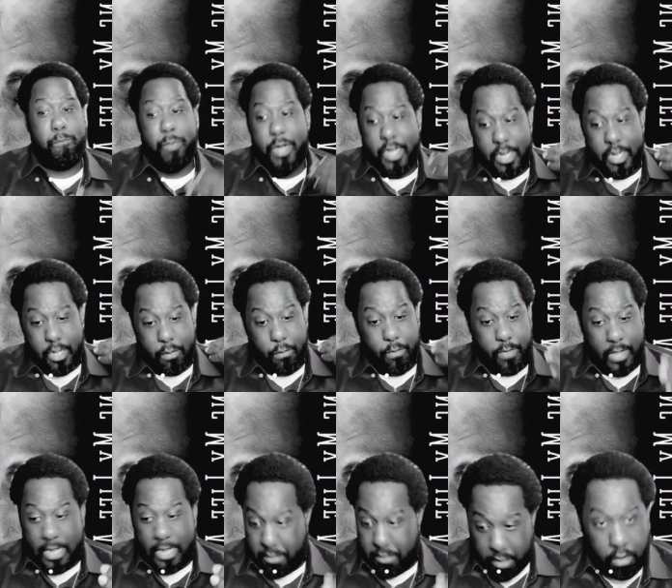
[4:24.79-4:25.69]
But he
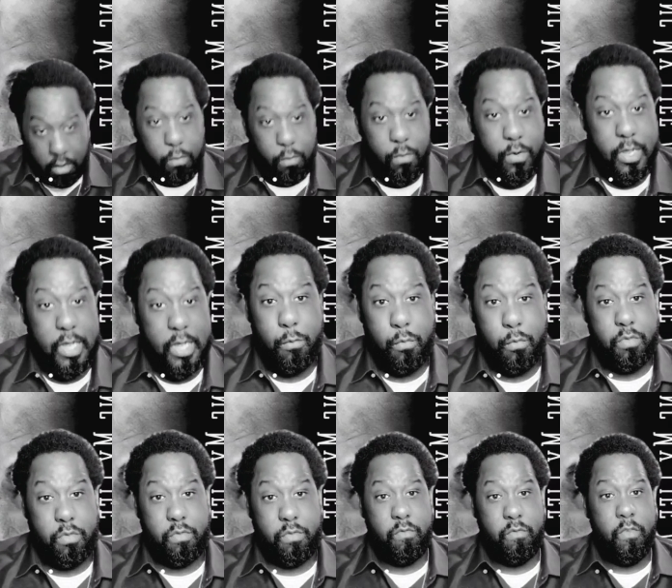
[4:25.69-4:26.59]
was like, no,
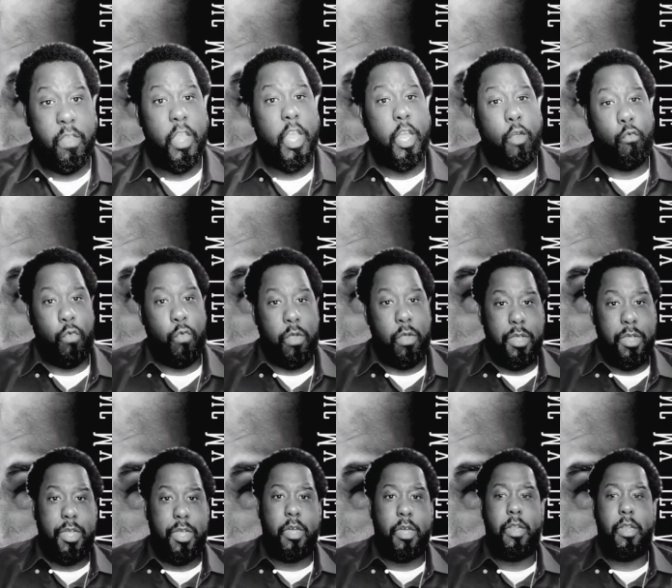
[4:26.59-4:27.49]
it was really